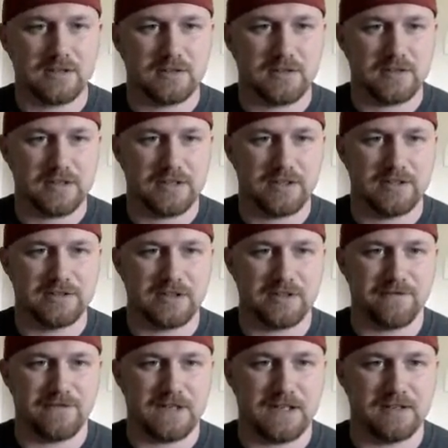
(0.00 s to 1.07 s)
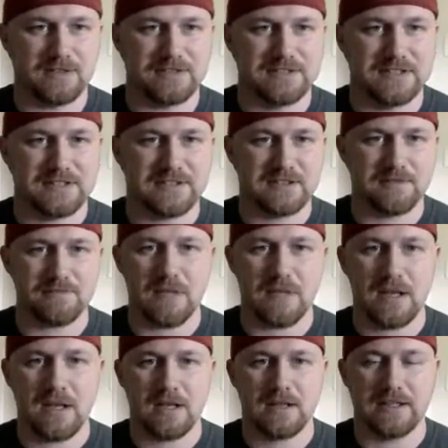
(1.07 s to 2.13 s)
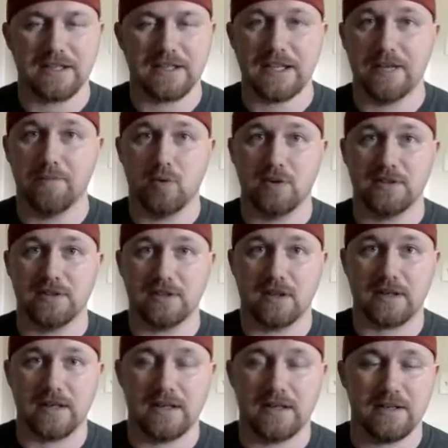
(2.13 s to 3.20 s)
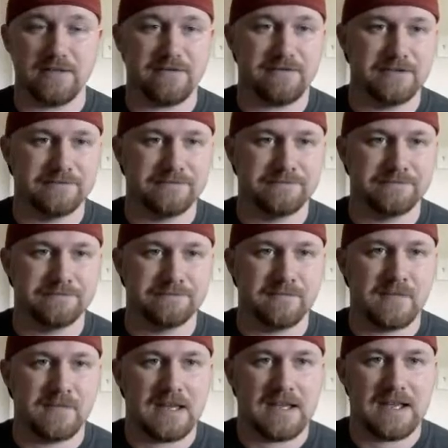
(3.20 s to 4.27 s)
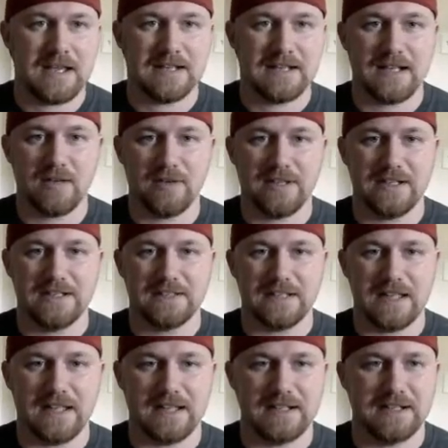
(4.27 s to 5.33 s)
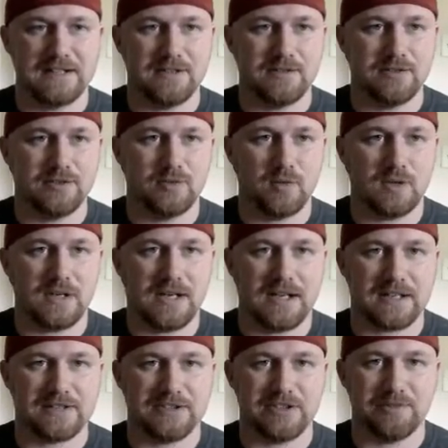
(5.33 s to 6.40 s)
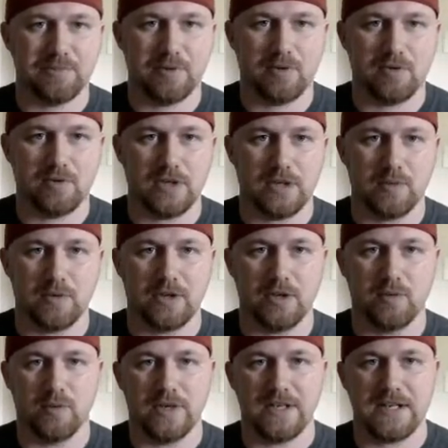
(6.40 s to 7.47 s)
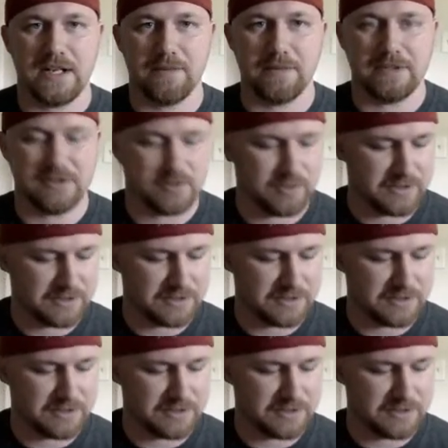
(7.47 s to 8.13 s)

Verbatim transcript: Here's our file system. Click Import as Archive. And now it is added to our Hakchi program. We're gonna rename it so we can get